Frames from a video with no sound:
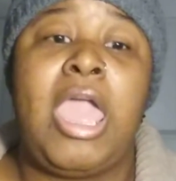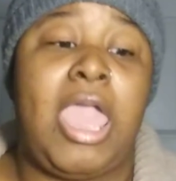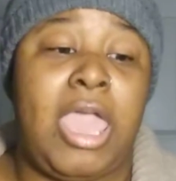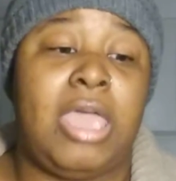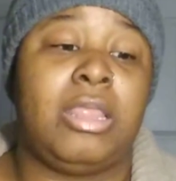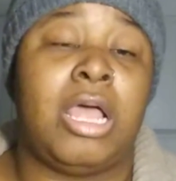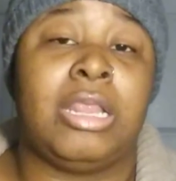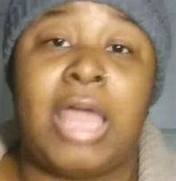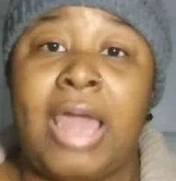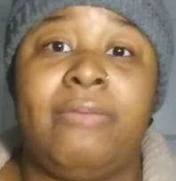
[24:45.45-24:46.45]
and a
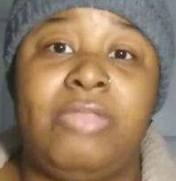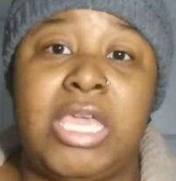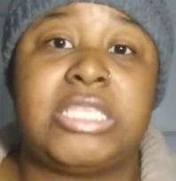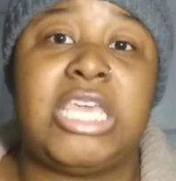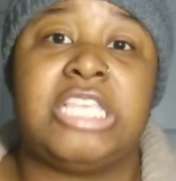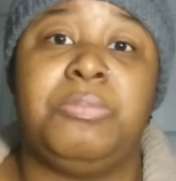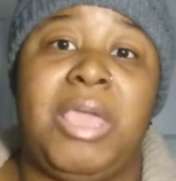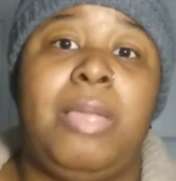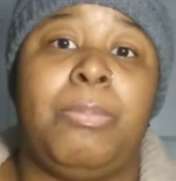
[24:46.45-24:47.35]
lot of this is being